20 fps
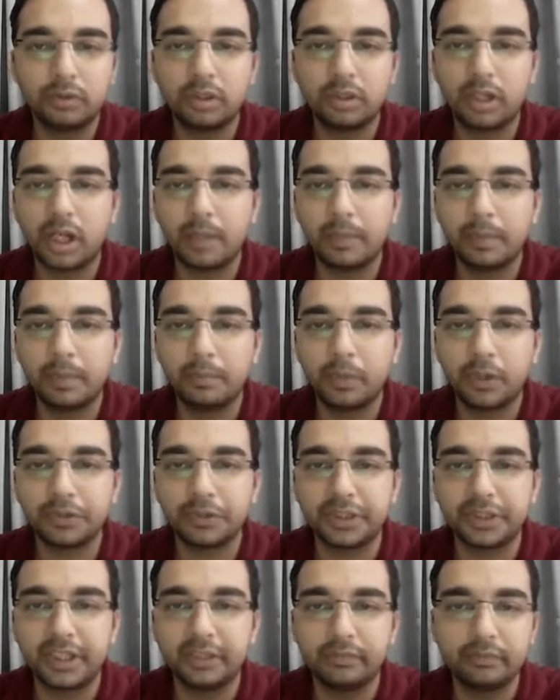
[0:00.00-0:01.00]
carbon
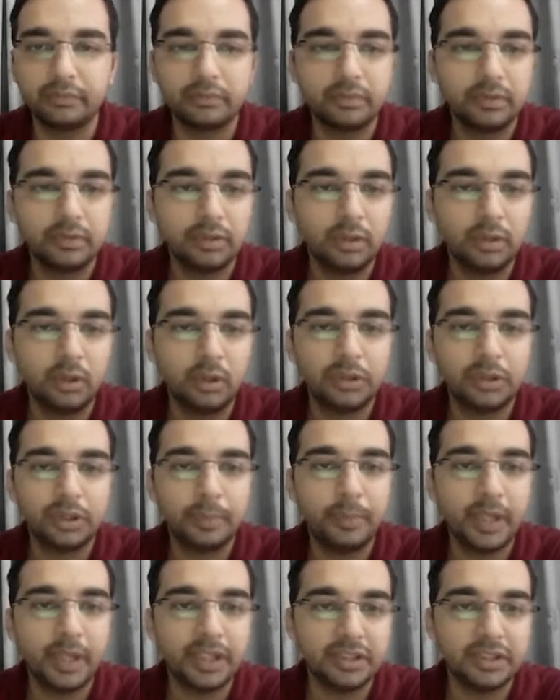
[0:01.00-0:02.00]
positive on the
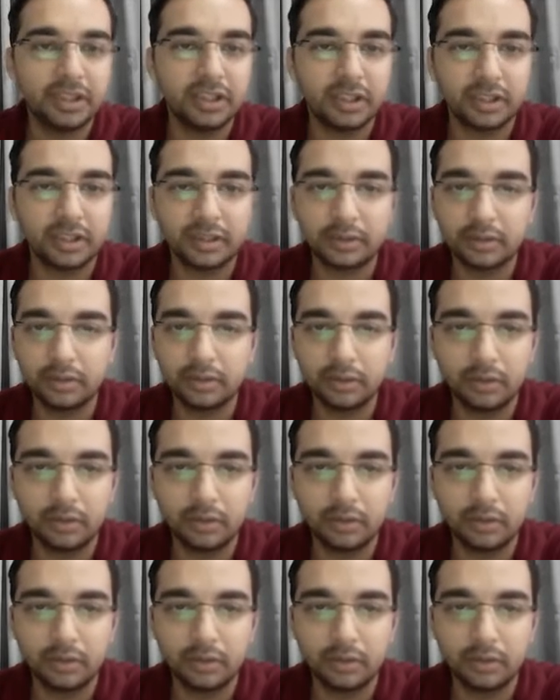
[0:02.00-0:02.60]
benzene ring.